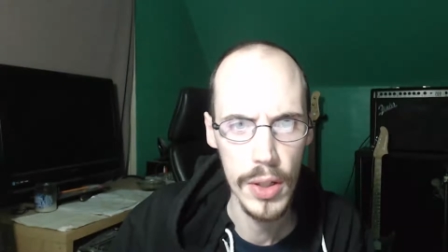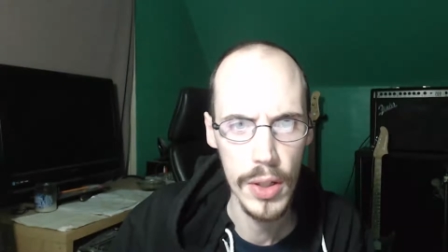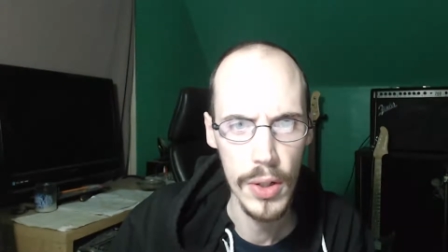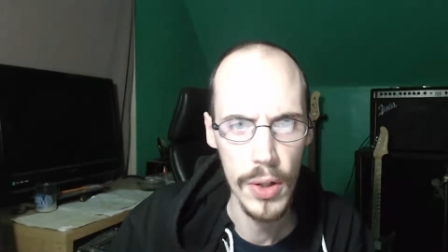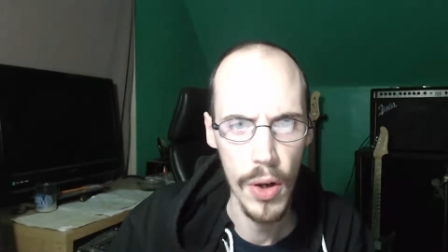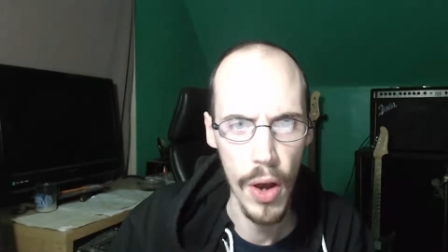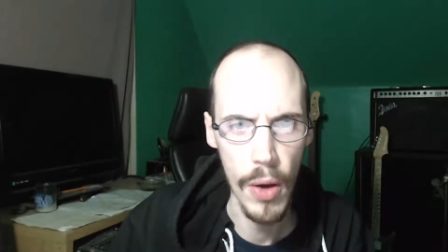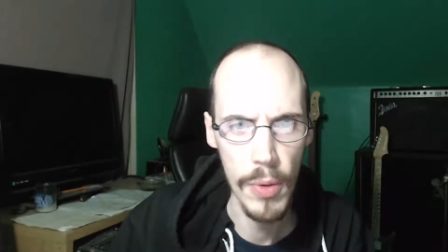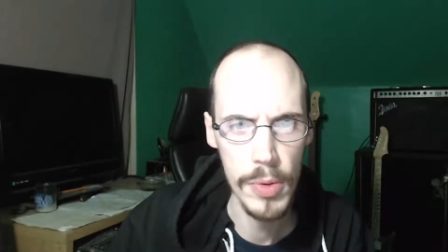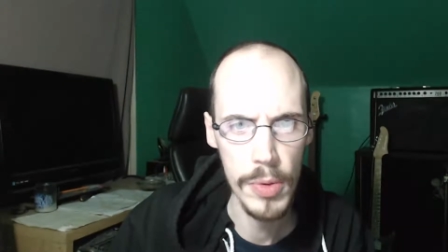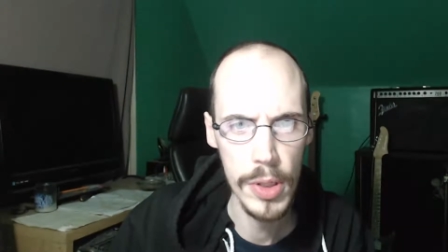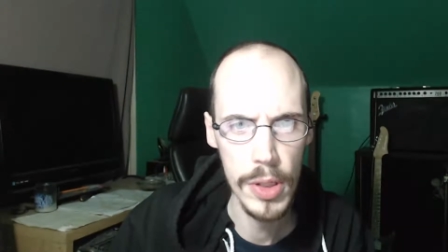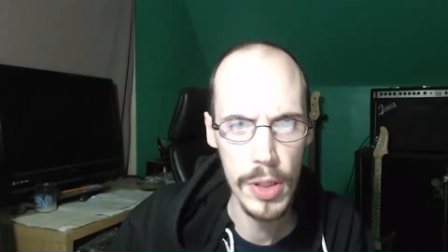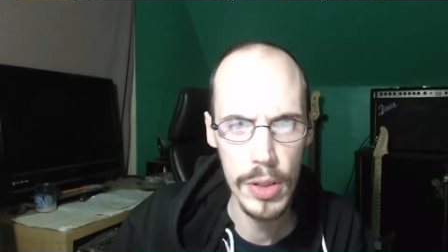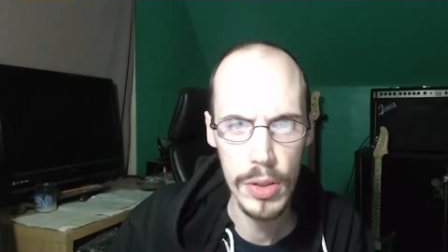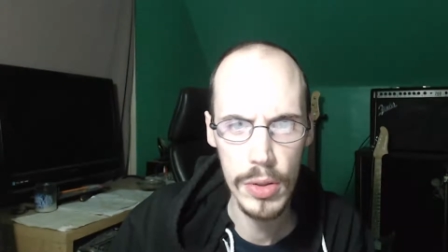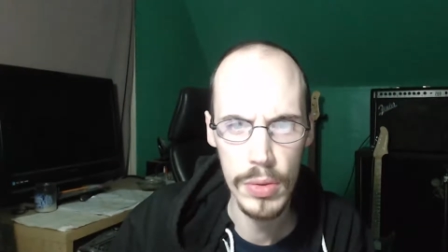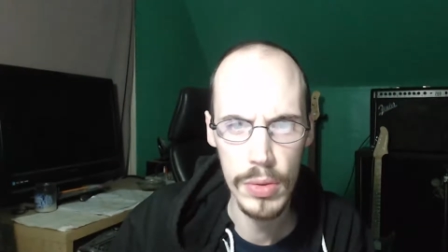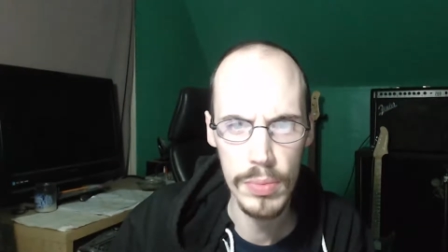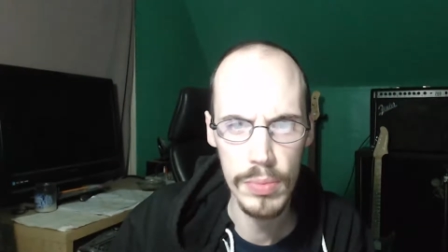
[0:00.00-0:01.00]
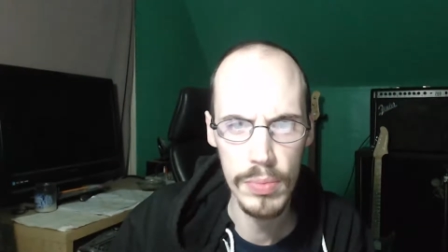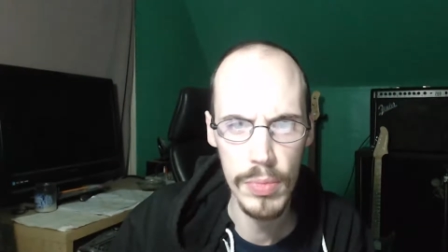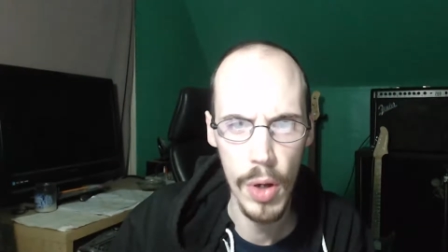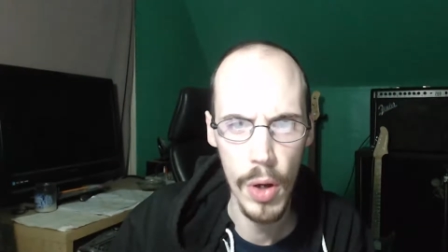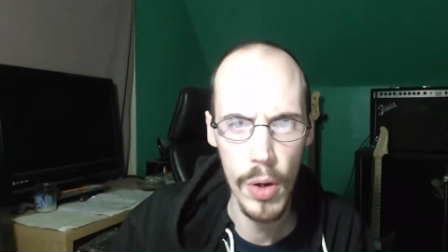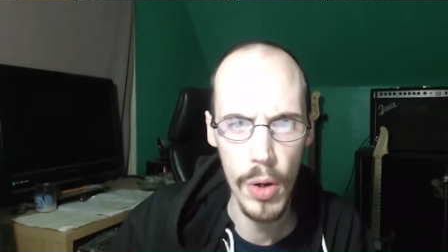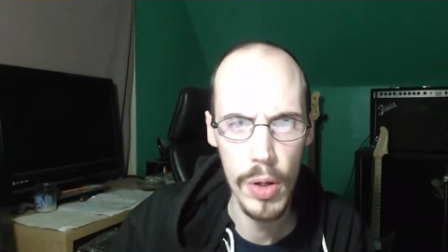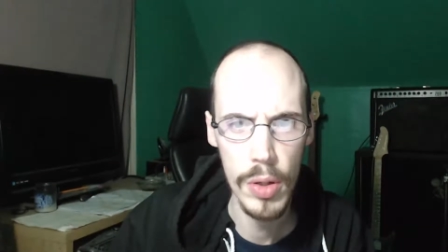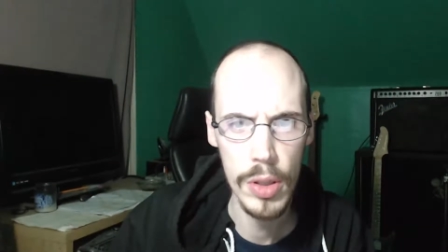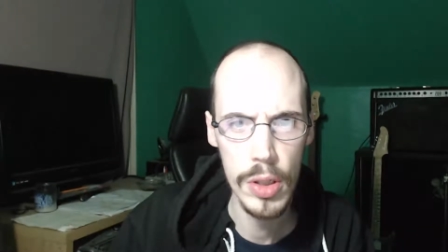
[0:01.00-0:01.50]
I'll
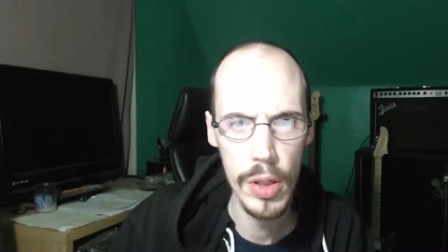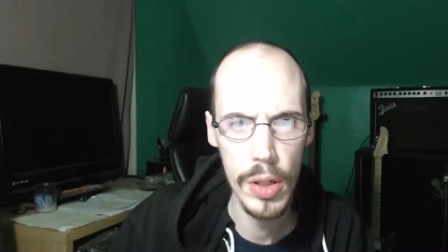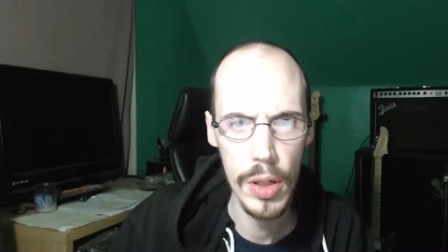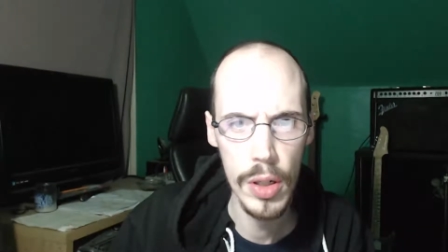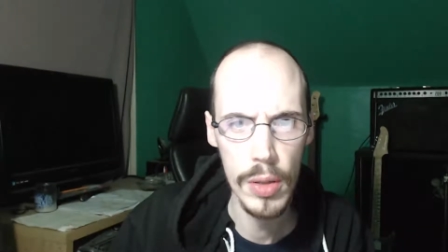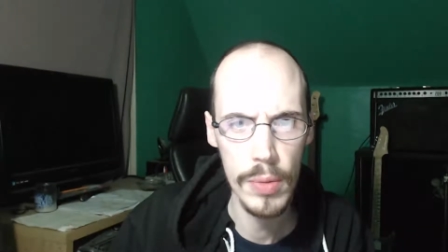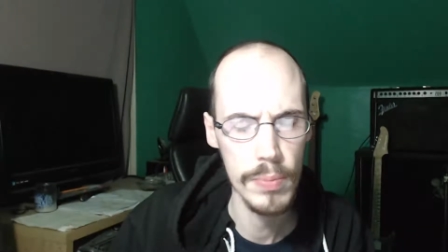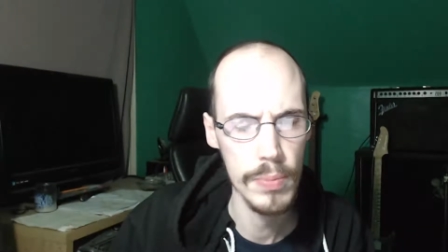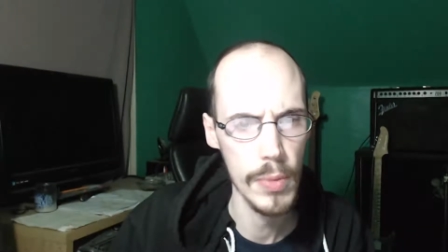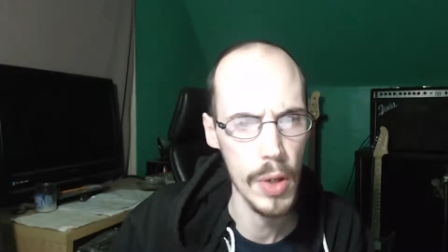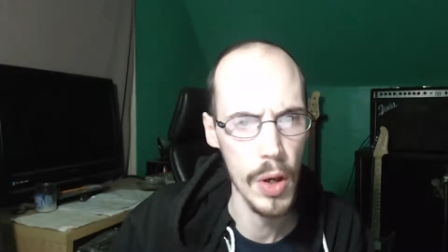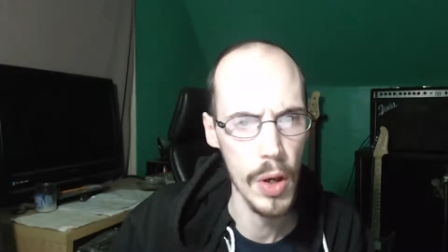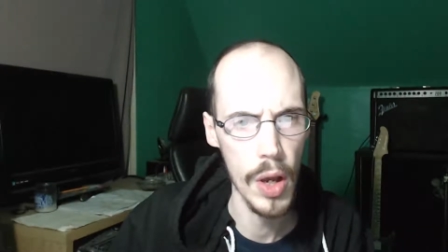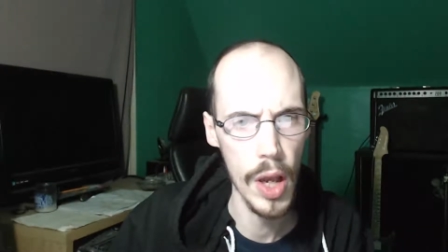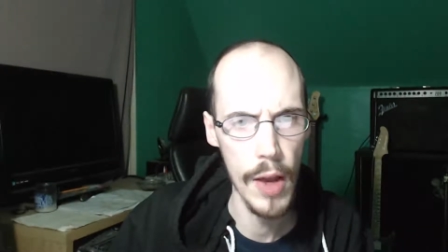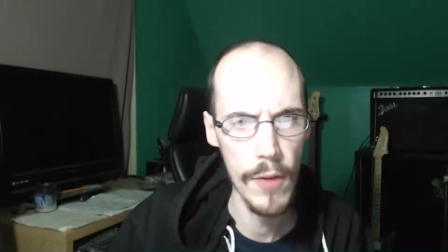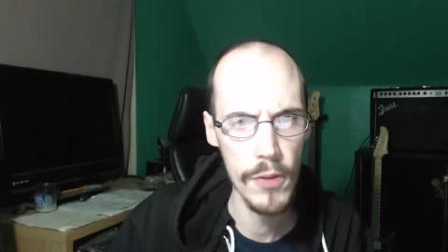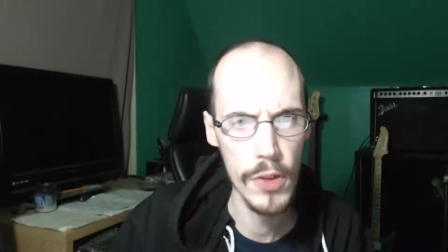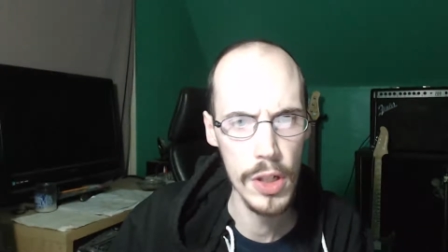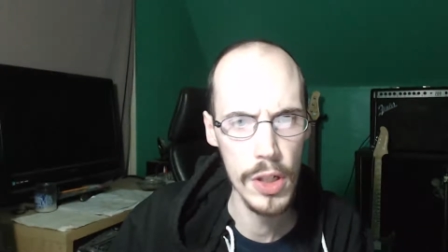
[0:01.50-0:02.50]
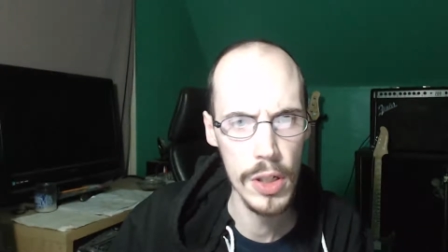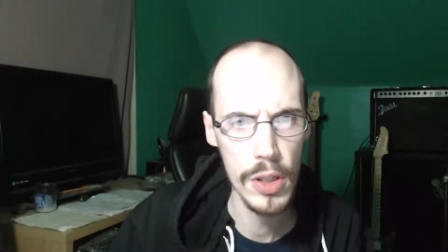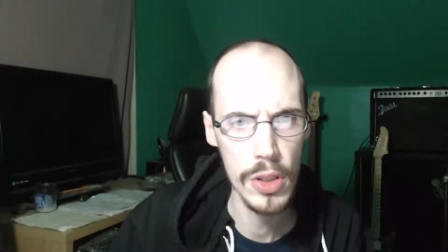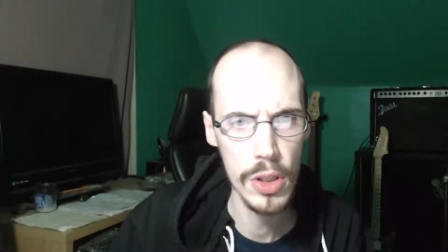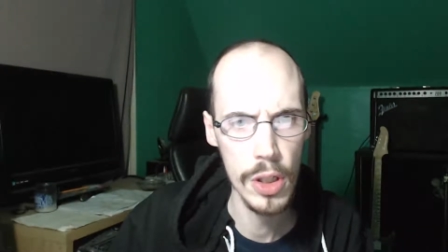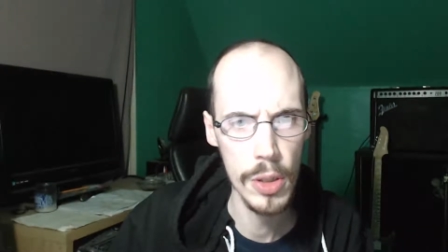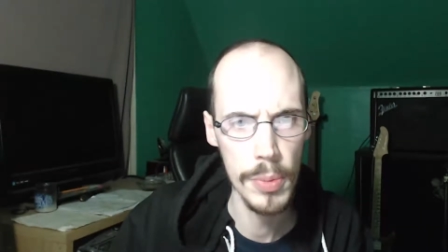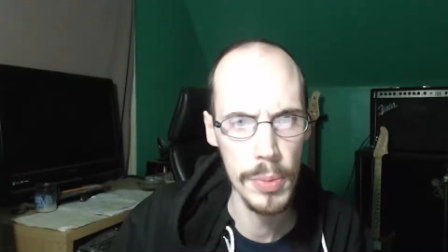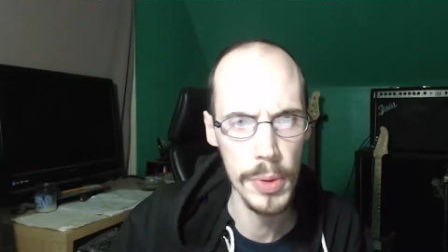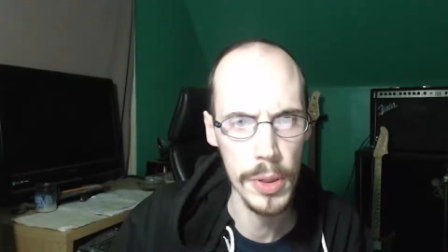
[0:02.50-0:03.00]
have to
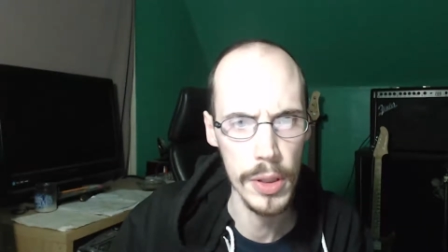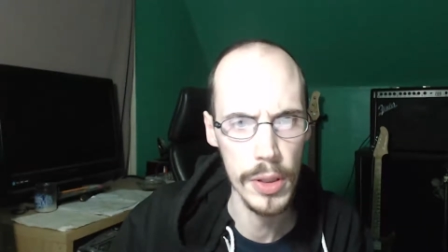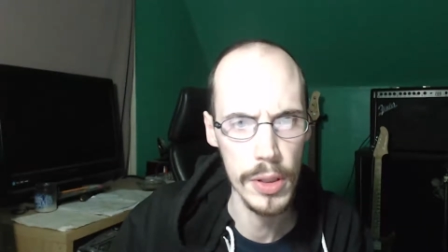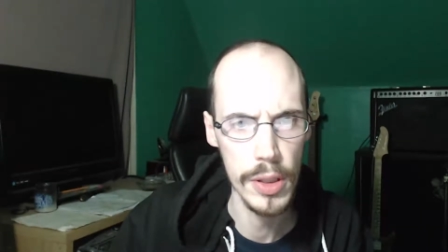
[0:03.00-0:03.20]
interpret